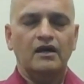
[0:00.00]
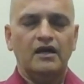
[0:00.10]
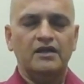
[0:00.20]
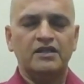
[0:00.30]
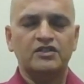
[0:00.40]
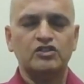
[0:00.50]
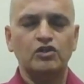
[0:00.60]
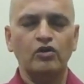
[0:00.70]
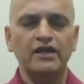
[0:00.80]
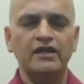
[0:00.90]
and then
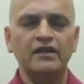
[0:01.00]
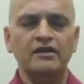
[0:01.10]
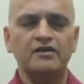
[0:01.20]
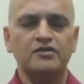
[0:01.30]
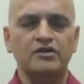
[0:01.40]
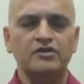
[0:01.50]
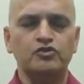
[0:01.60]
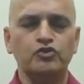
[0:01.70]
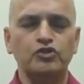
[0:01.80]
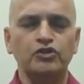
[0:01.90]
slowly turn
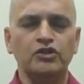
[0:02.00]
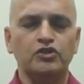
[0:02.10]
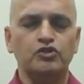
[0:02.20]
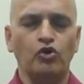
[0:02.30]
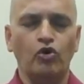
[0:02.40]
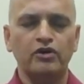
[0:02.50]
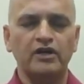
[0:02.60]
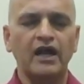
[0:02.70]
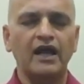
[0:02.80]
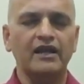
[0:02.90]
to your
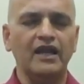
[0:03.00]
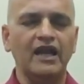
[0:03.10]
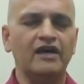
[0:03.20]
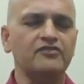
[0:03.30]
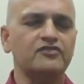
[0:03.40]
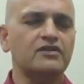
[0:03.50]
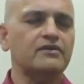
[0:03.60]
left.